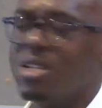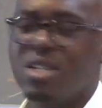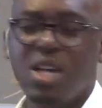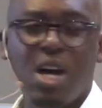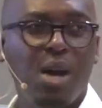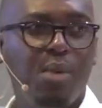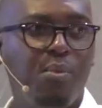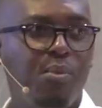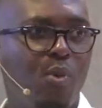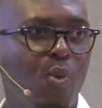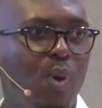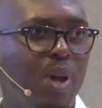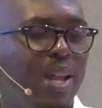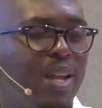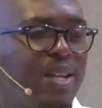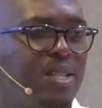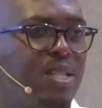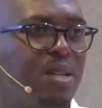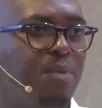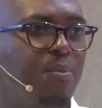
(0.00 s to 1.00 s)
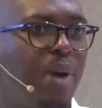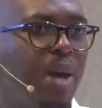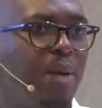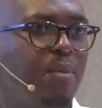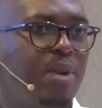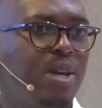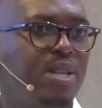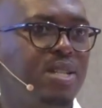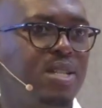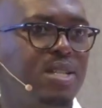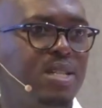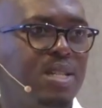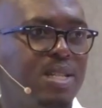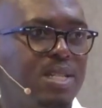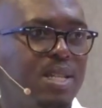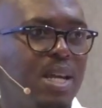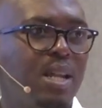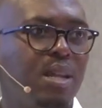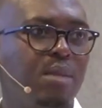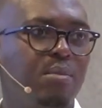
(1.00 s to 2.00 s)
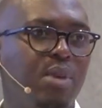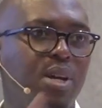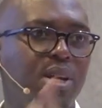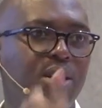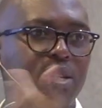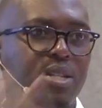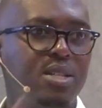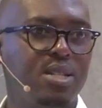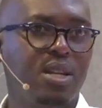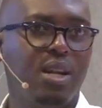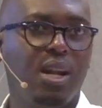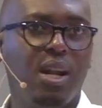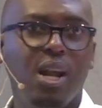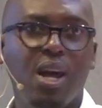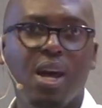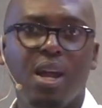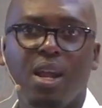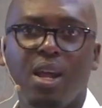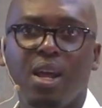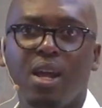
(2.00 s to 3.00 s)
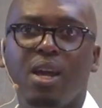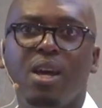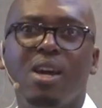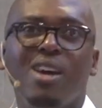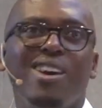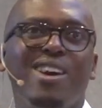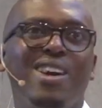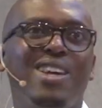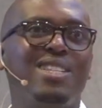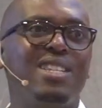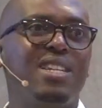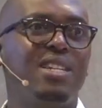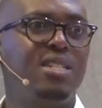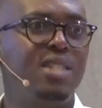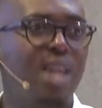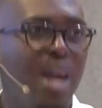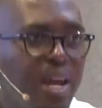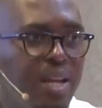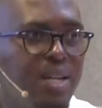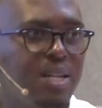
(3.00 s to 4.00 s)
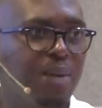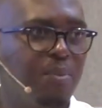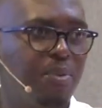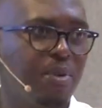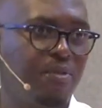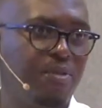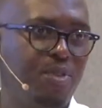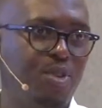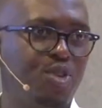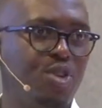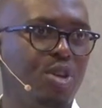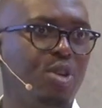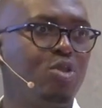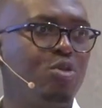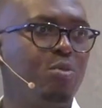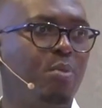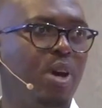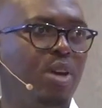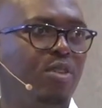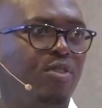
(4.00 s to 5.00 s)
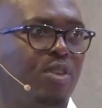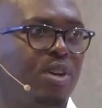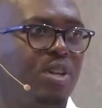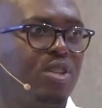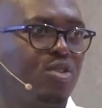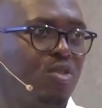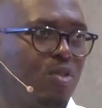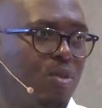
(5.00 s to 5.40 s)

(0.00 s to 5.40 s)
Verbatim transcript: time, whether it's in payments, it's in settlement, it's in clearing, it's in data provision to merchants.